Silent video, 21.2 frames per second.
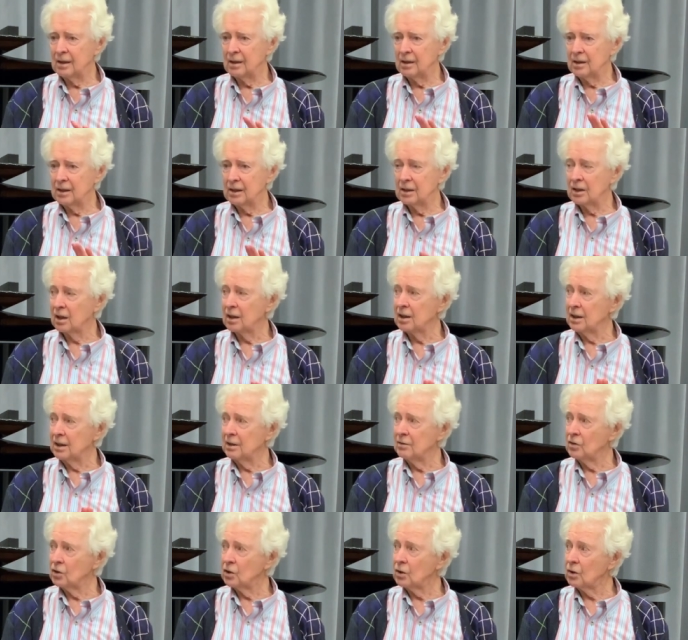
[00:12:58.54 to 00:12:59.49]
in the
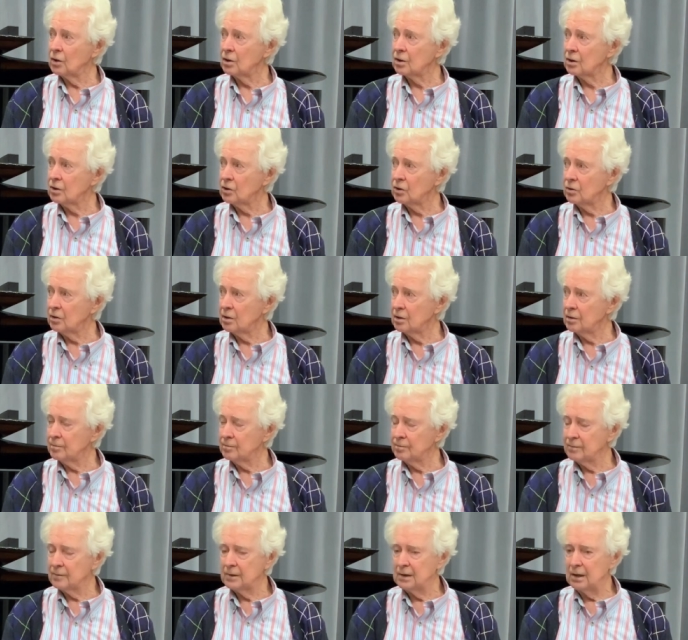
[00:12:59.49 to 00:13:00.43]
Cleveland Orchestra.
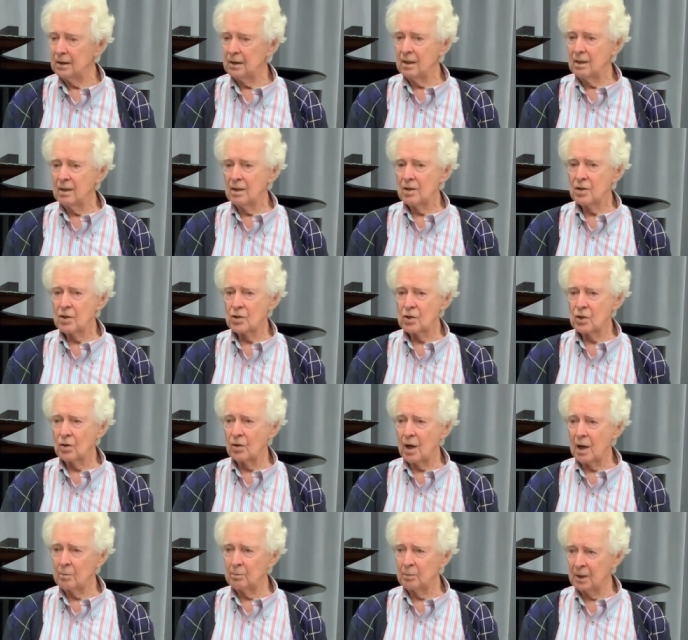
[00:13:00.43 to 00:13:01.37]
So
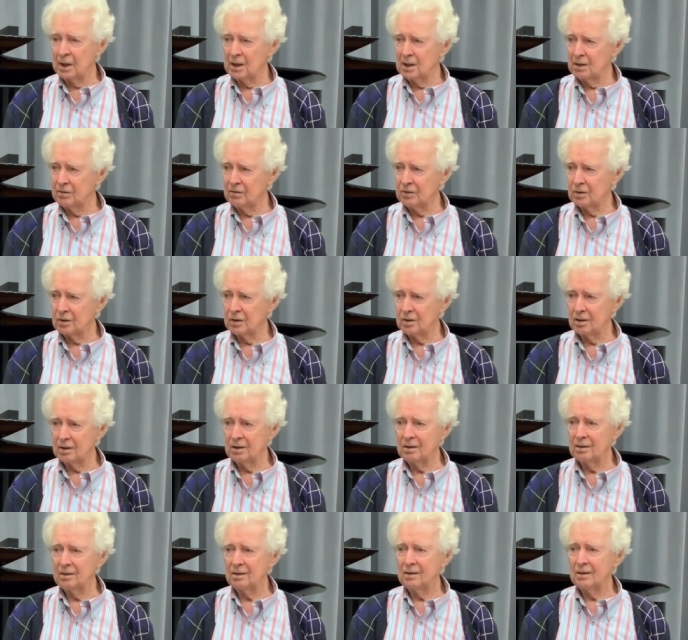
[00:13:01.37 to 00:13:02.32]
I played
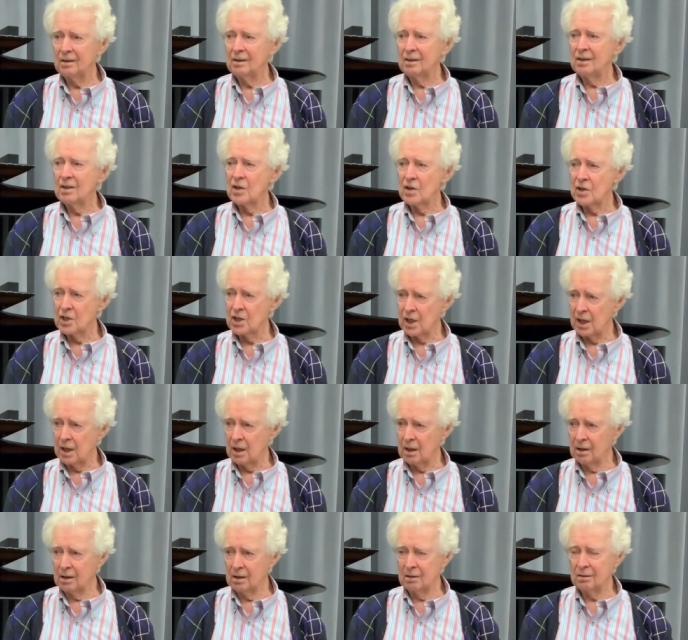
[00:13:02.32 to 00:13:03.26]
for
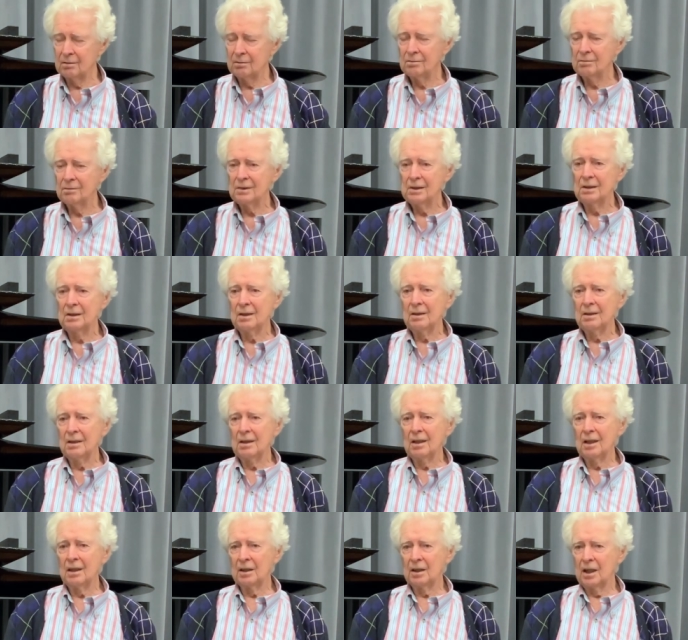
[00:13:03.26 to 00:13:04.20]
Sell,
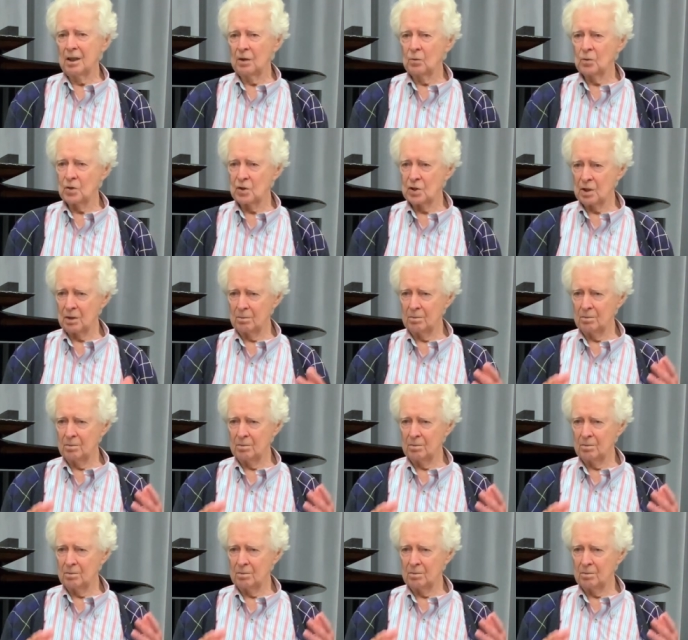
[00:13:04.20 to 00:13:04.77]
and he was a